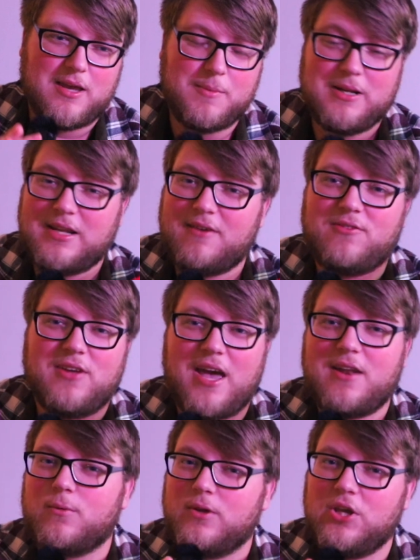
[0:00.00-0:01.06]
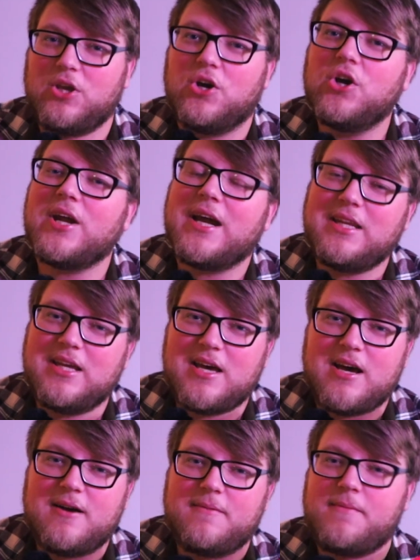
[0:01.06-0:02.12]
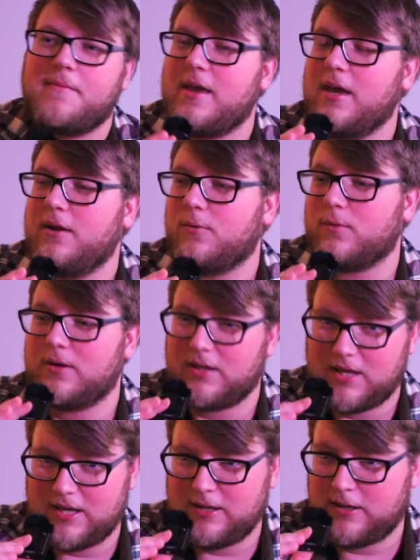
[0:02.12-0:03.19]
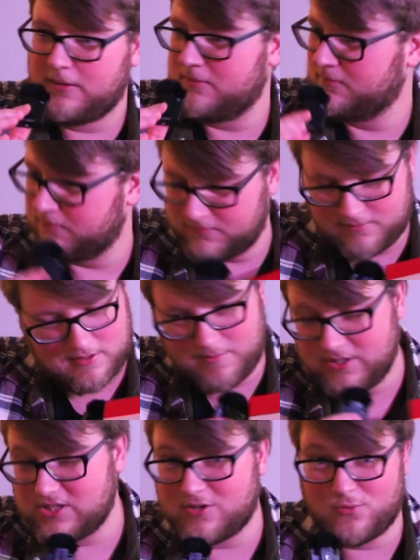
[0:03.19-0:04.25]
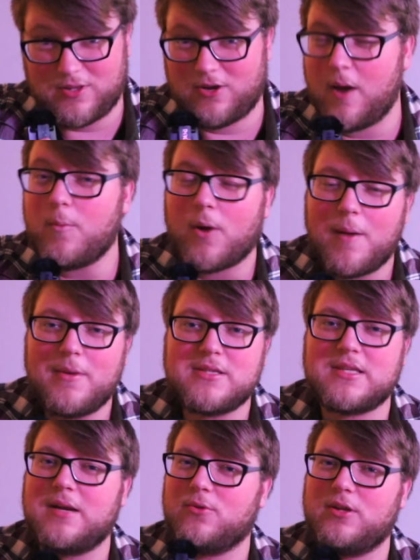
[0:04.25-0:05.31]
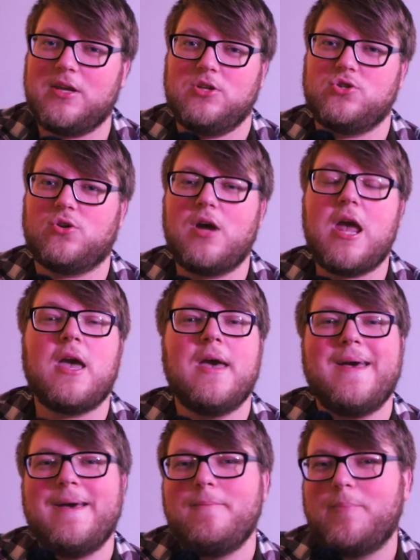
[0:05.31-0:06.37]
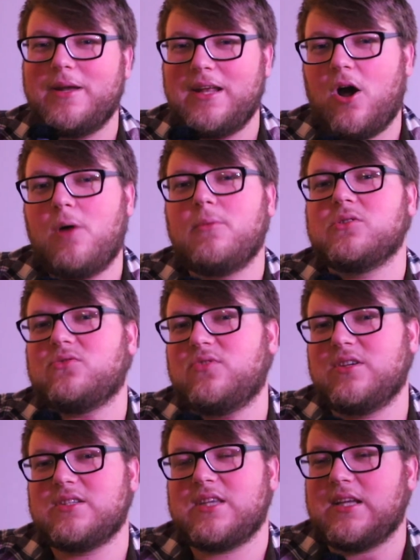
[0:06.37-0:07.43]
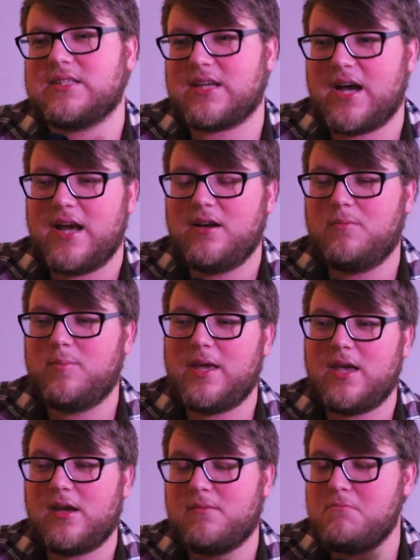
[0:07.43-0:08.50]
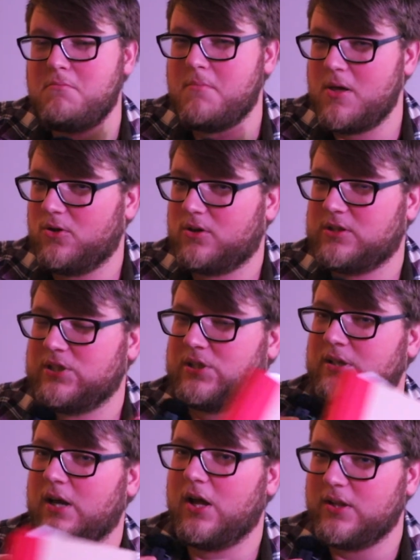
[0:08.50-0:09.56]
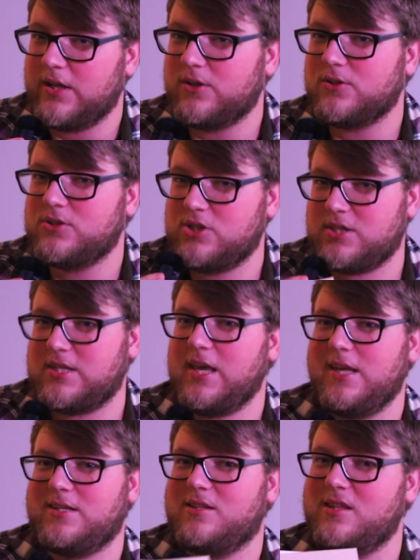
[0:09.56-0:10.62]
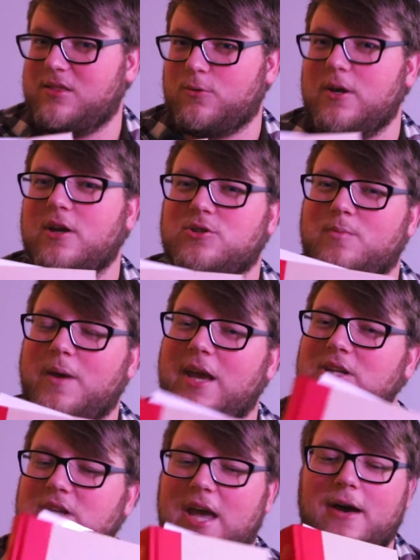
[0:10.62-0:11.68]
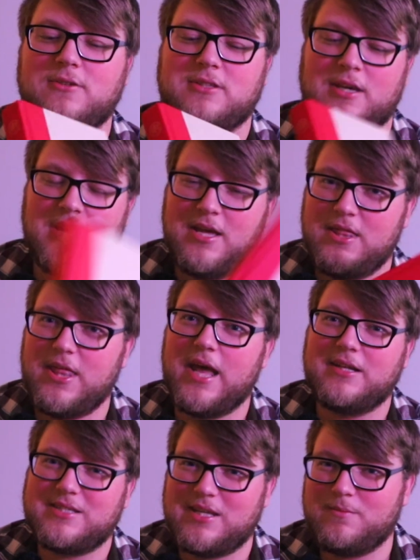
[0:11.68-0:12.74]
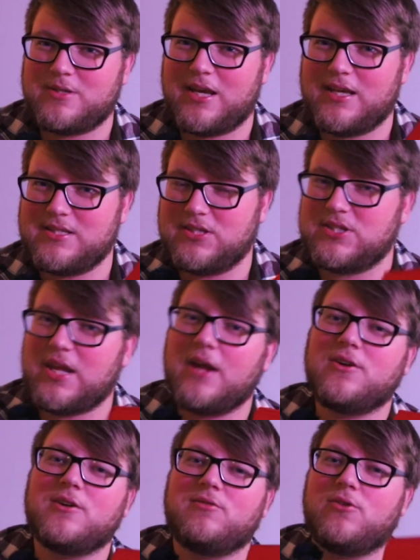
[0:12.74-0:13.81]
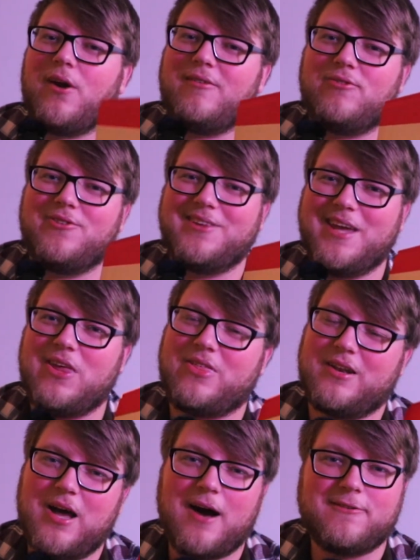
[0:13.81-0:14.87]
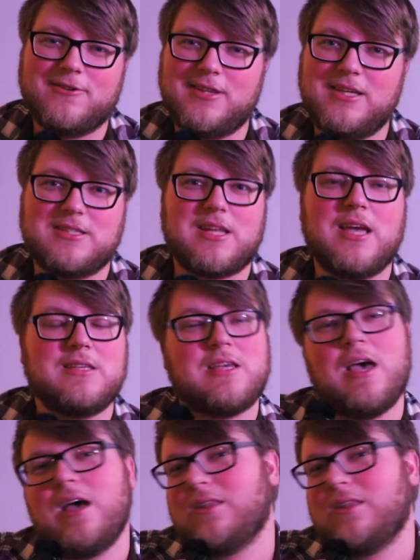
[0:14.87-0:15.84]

I mean, definitely had a really good idea and just a really great premise that I'm really enjoying, but it almost feels like it's kind of being milked a little just to get to the 300 page count that seems like is the standard for a full length novel these days.